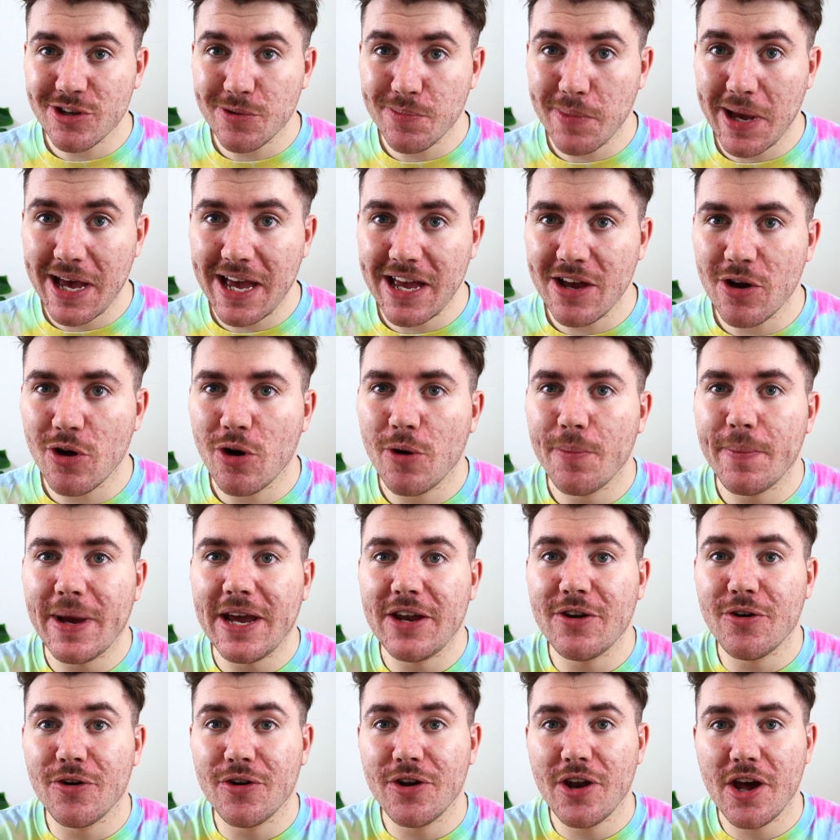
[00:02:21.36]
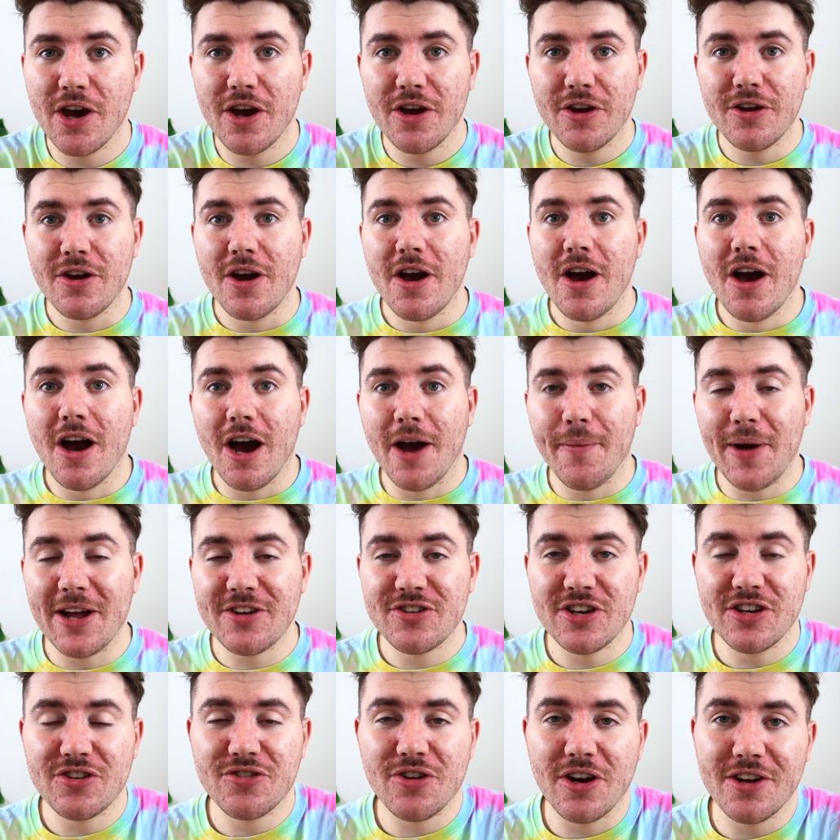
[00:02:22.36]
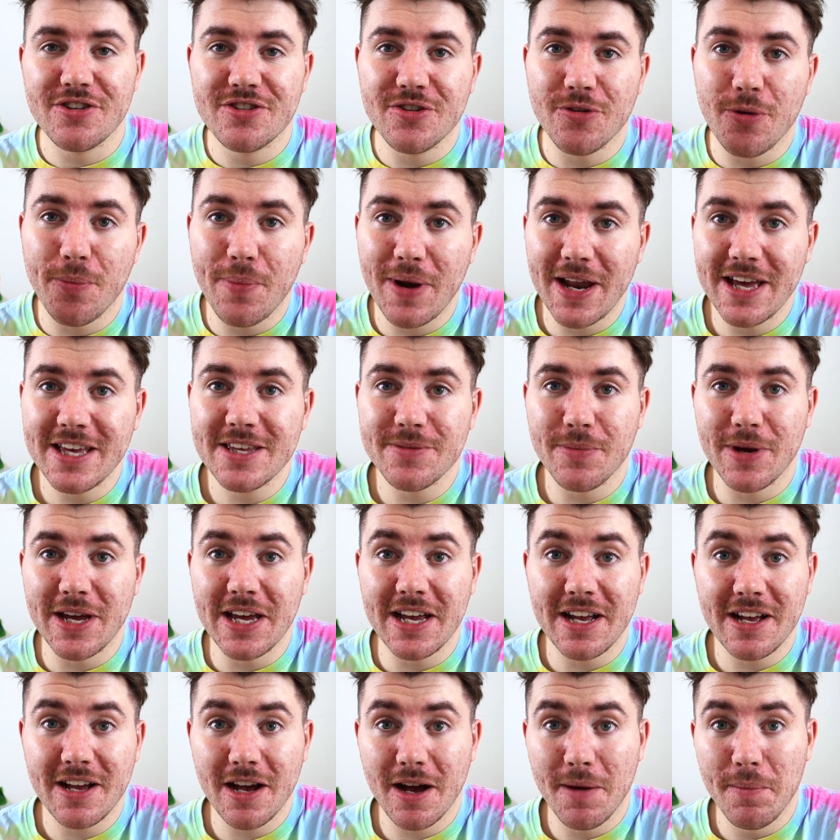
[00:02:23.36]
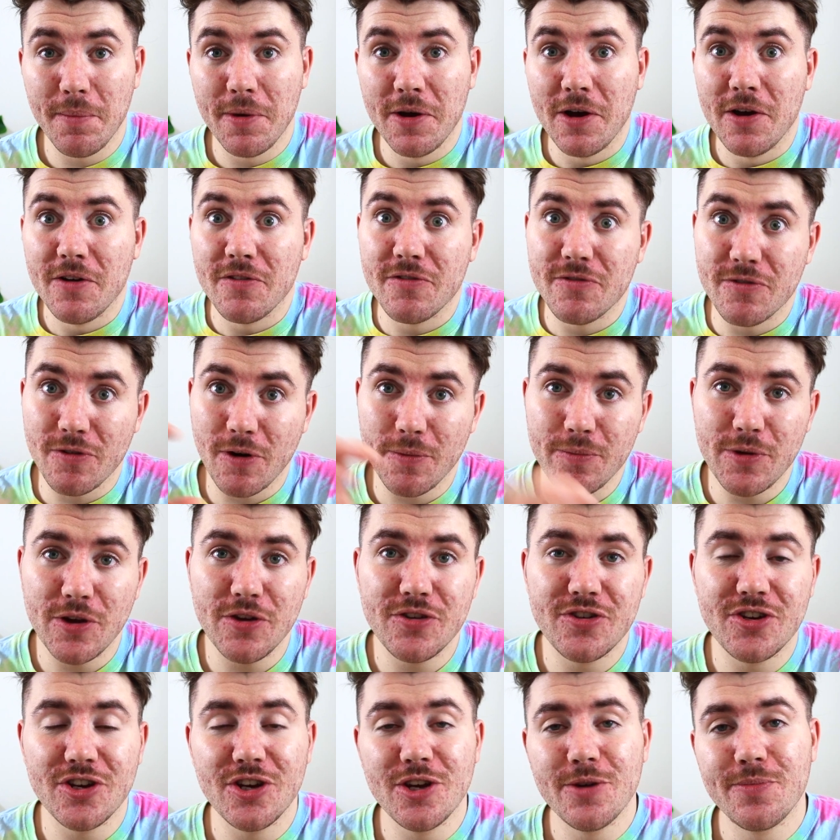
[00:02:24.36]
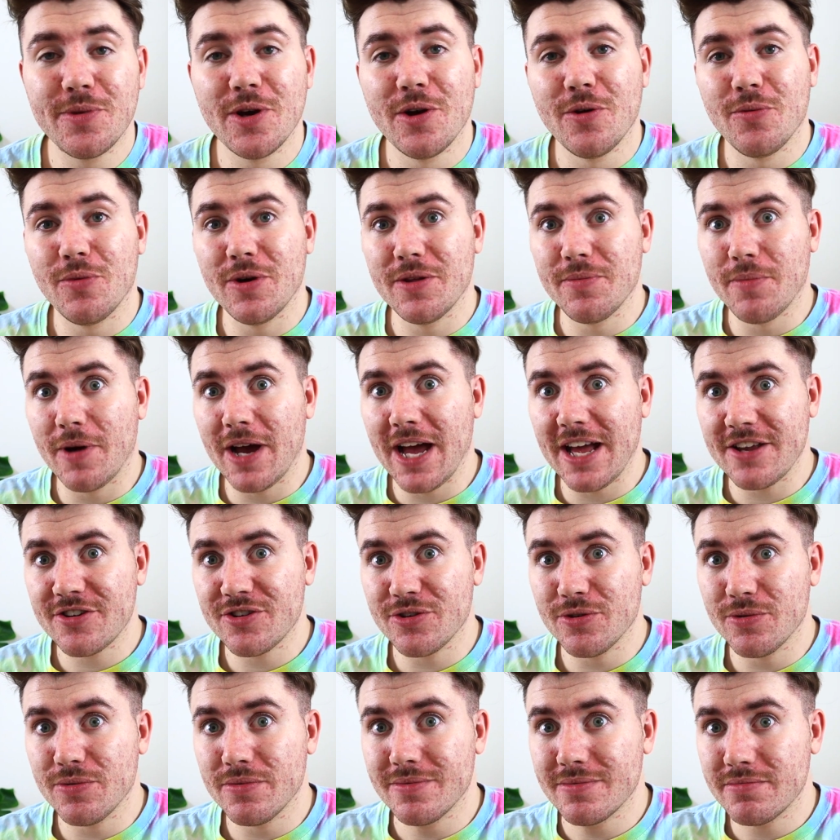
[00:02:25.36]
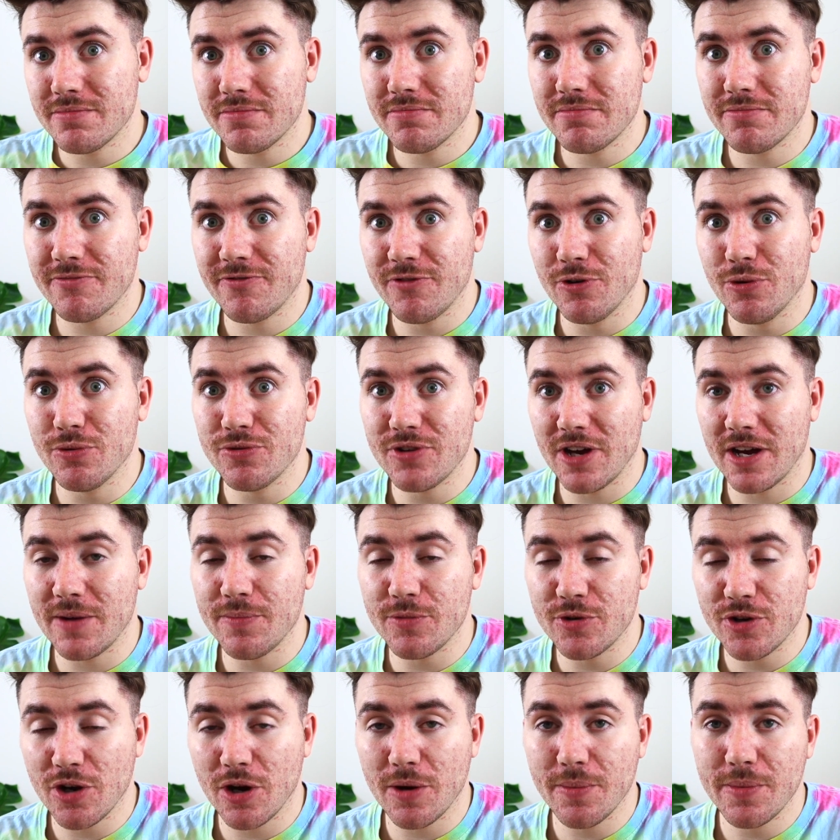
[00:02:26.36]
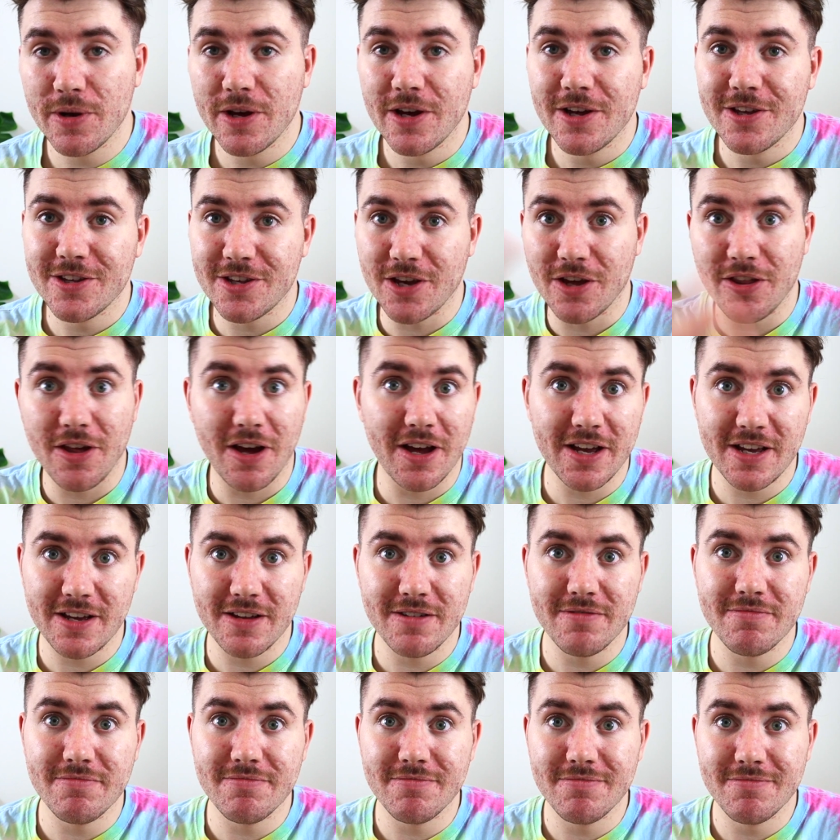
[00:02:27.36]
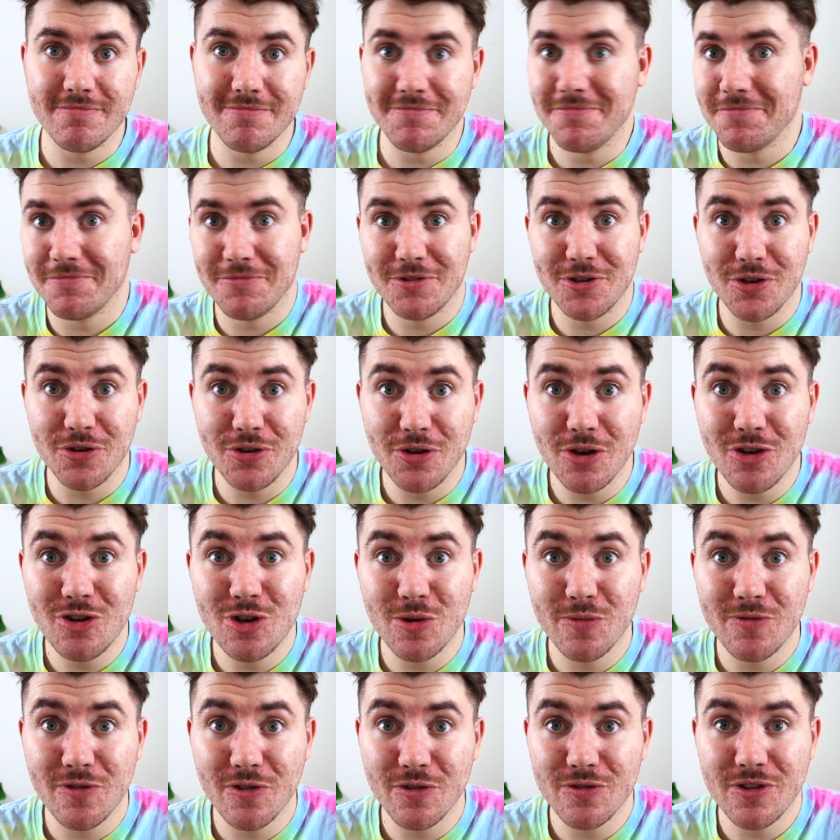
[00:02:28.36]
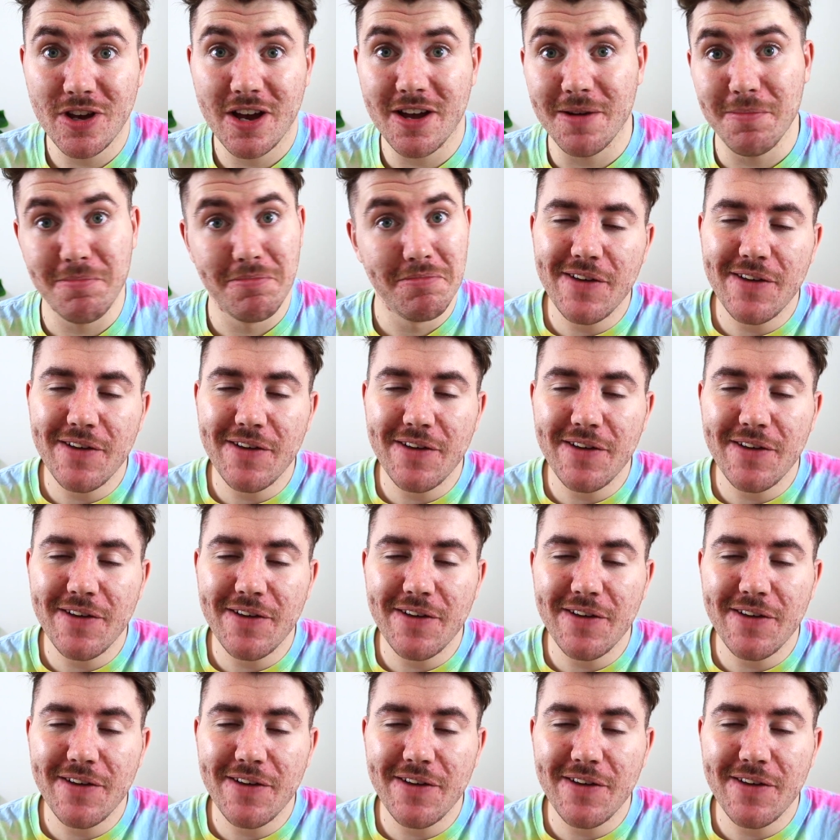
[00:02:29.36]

you may or may not know, I'm actually trying to replace my income from YouTube with my actual full-time job, so that I can do YouTube full-time.